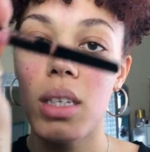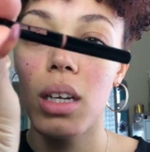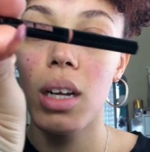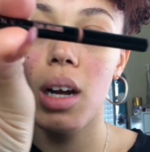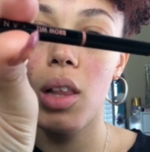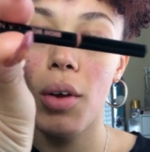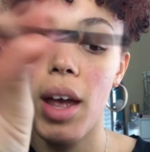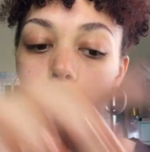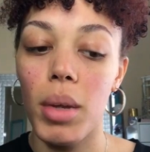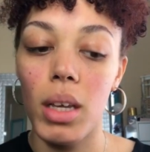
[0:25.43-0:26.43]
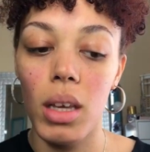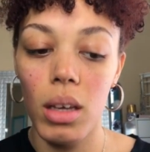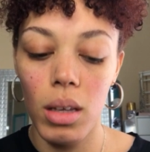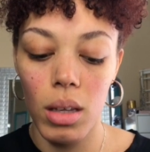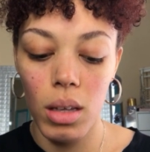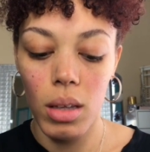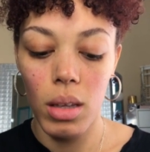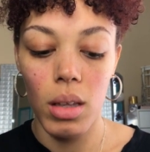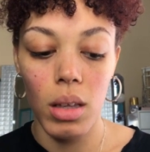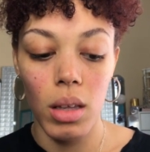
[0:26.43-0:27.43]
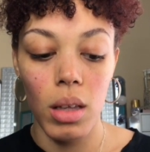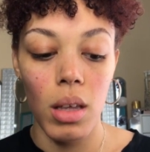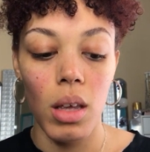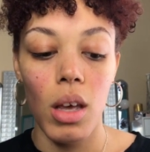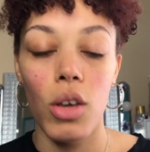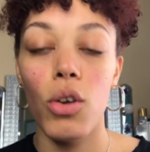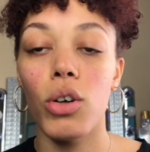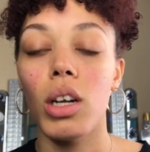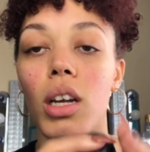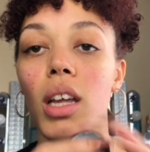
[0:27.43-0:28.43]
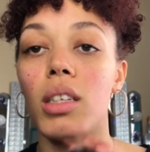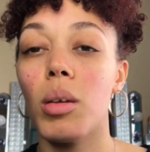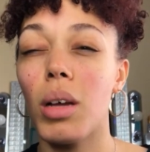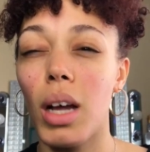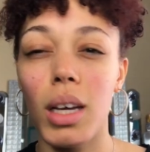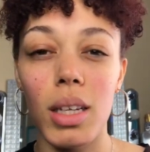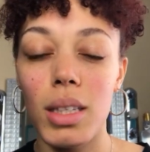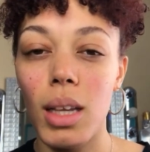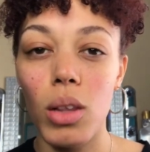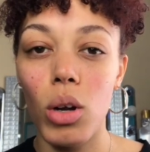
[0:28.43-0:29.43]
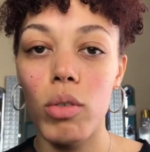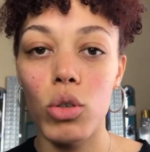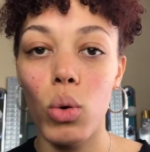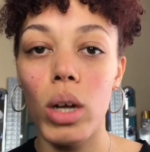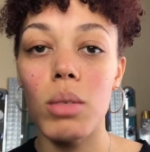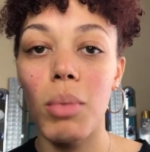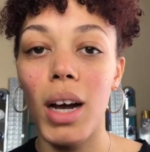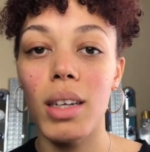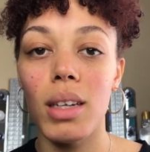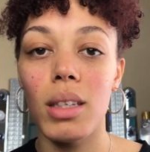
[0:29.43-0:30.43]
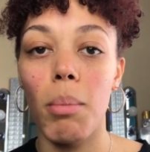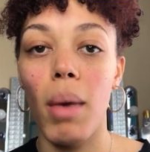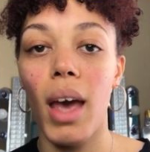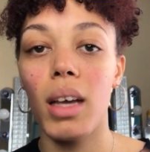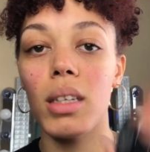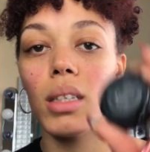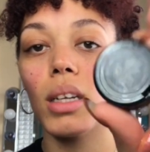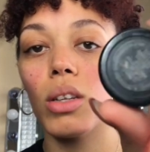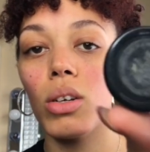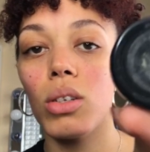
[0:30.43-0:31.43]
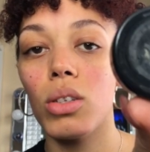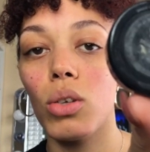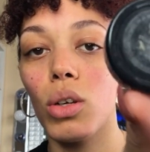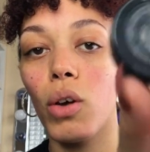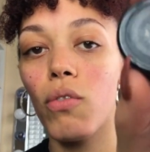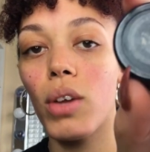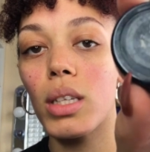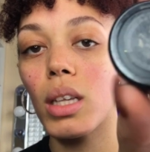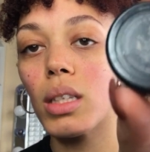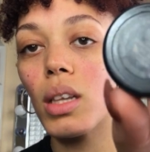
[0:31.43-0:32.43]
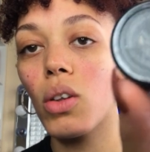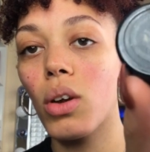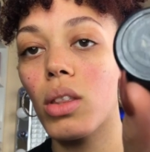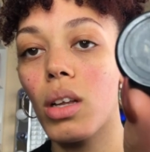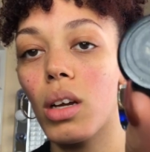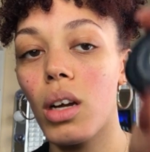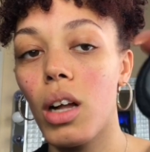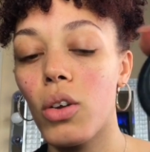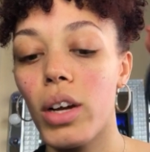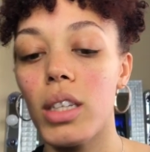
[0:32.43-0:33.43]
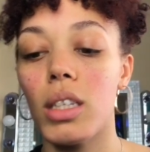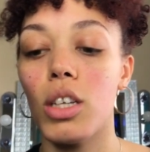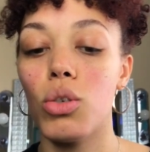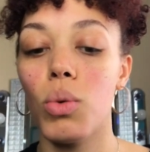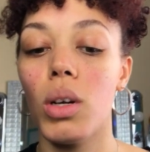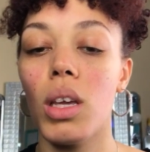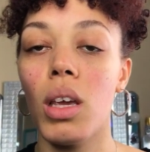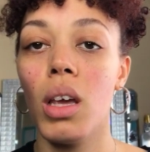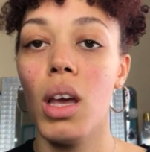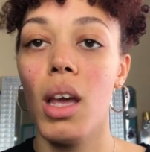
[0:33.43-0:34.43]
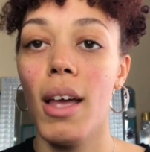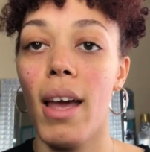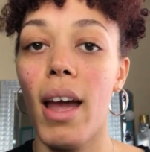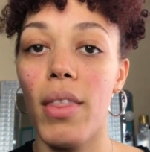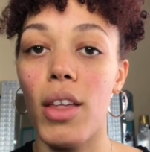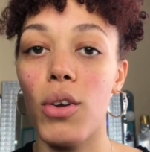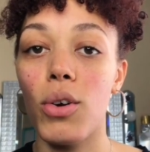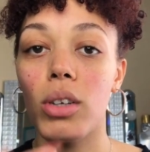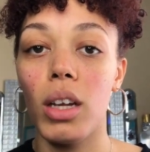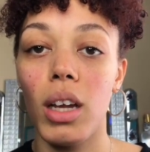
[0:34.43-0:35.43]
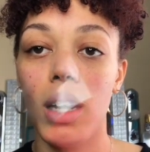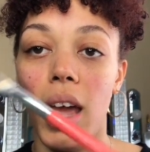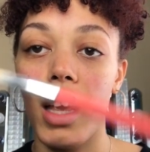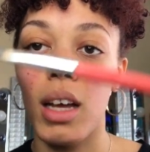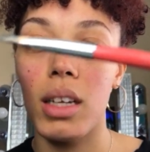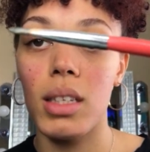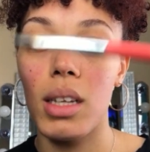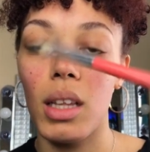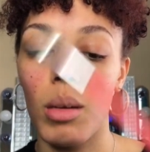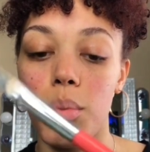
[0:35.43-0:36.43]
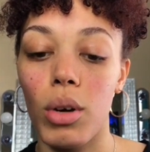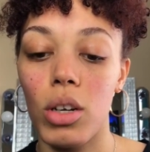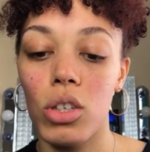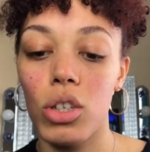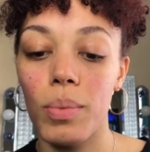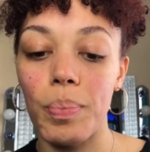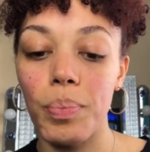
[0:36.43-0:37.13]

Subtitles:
is in the color Ebony. You're going to need a concealer of choice. Mine is the matte concealer, Studio Fix concealer in the color NC20. And then you're going to need a concealing brush.